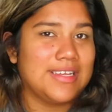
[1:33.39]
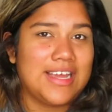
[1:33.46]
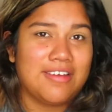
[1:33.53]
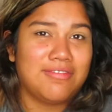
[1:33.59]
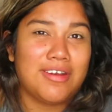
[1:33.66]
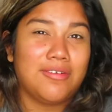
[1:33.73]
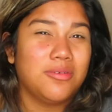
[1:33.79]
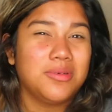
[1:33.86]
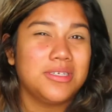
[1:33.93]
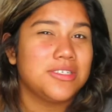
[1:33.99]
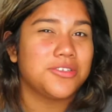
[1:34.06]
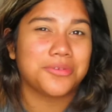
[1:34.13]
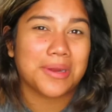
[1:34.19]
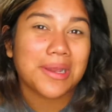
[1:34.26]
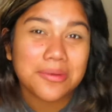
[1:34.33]
I've never really
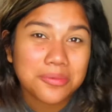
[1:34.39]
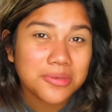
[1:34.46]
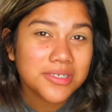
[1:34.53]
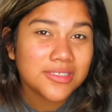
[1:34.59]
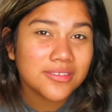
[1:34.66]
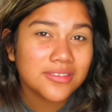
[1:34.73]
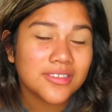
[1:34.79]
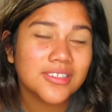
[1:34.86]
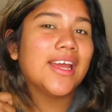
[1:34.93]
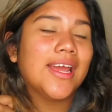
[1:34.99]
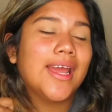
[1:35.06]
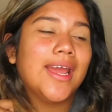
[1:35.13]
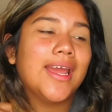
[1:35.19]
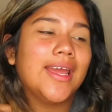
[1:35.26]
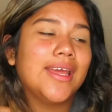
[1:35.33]
tried one.
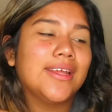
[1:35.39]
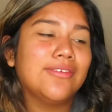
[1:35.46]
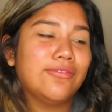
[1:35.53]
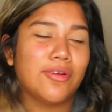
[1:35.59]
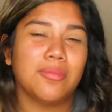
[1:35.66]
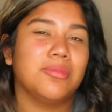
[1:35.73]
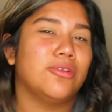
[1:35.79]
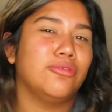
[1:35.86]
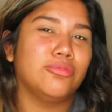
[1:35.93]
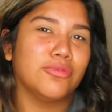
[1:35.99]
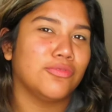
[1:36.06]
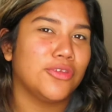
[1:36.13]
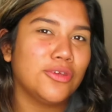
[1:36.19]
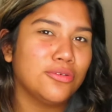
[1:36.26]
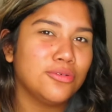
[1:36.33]
And from the
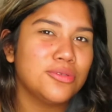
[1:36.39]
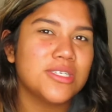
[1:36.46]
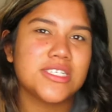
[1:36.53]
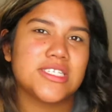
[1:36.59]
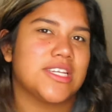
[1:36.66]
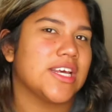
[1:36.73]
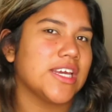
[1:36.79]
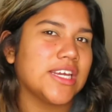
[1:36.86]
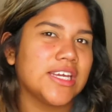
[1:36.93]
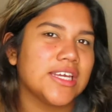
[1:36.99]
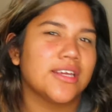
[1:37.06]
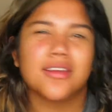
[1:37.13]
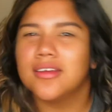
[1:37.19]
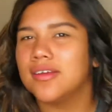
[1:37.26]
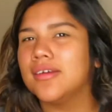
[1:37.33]
reviews, it's like
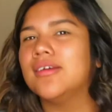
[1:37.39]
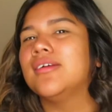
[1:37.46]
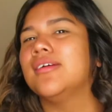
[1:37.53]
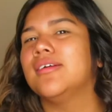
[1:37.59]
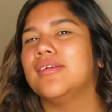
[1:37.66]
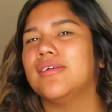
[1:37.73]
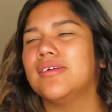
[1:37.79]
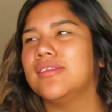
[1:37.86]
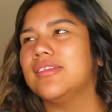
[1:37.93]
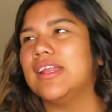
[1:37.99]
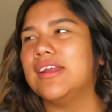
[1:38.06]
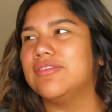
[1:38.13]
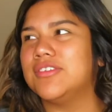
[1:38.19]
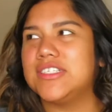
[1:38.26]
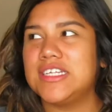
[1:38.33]
that
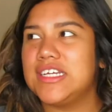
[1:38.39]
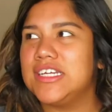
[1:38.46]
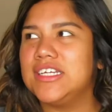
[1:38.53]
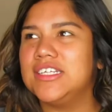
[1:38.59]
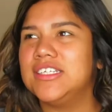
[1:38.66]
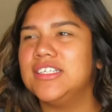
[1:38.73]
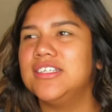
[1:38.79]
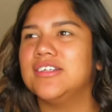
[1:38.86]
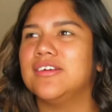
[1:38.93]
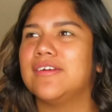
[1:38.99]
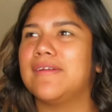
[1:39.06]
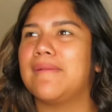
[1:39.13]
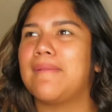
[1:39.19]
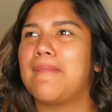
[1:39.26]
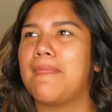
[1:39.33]
I've seen,
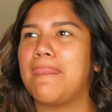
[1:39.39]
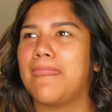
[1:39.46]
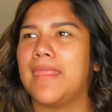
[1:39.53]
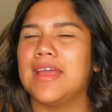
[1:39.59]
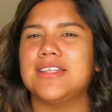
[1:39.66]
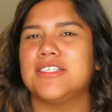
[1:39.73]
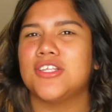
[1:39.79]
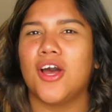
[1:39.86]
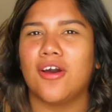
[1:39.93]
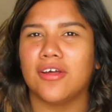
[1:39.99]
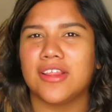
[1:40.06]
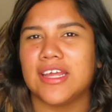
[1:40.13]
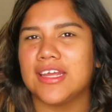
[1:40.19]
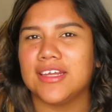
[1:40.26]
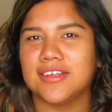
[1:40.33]
it's
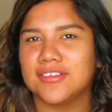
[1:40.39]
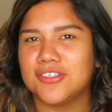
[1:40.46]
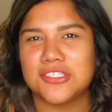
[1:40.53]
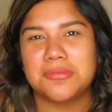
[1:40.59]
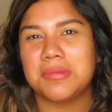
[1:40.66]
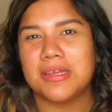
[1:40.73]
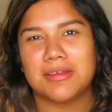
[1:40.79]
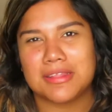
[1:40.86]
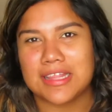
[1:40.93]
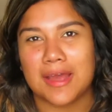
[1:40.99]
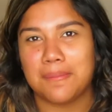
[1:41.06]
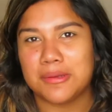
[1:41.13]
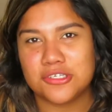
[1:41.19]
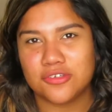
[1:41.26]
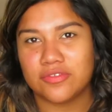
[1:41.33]
not like, doesn't make
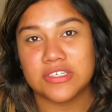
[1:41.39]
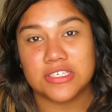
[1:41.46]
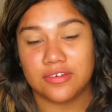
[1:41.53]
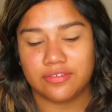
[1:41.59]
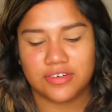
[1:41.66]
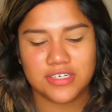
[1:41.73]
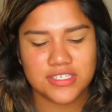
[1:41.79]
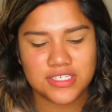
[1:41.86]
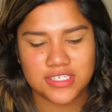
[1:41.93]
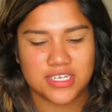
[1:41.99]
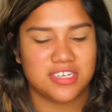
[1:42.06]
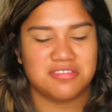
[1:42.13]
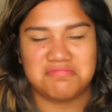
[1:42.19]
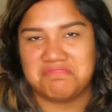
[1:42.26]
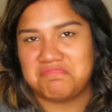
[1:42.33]
that much of a difference,
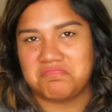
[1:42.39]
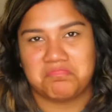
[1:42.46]
and